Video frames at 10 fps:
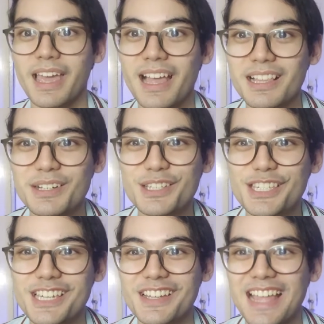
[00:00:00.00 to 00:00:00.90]
Hello,
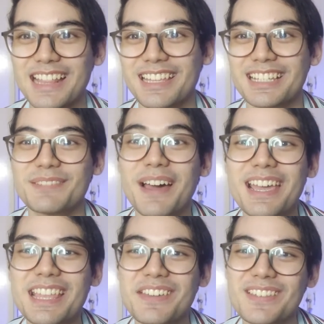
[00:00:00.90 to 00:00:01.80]
Geonatics. My
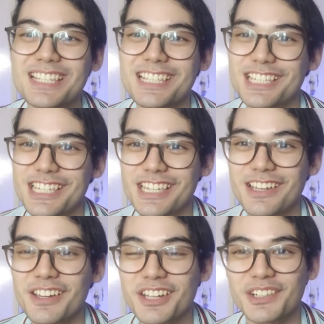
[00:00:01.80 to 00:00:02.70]
name is
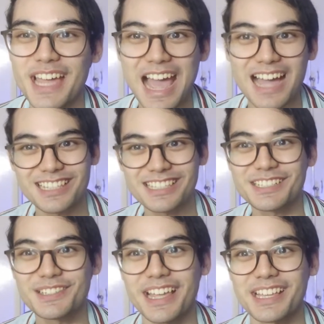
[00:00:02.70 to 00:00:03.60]
Gio, your
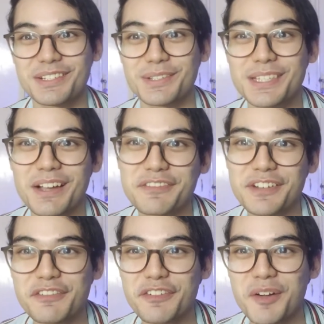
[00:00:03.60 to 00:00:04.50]
reactor who likes to
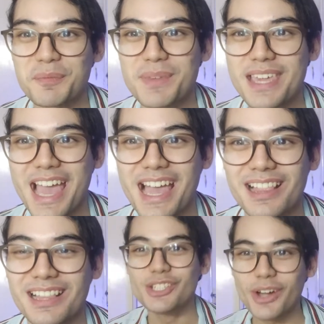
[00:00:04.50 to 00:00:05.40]
suffer from BL.
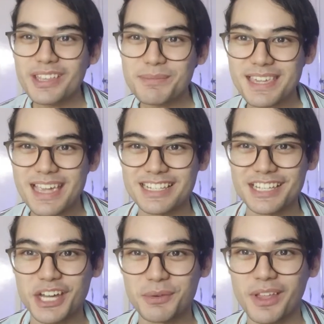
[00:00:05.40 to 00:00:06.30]
Join me as I
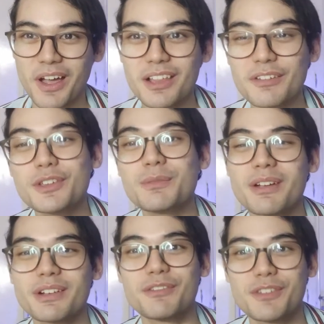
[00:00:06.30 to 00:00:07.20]
share with all of you my
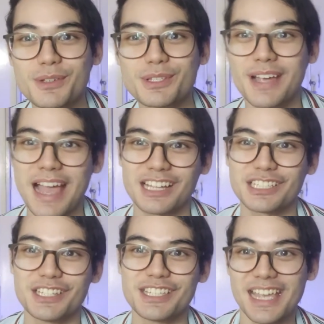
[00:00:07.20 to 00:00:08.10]
reviews, reactions,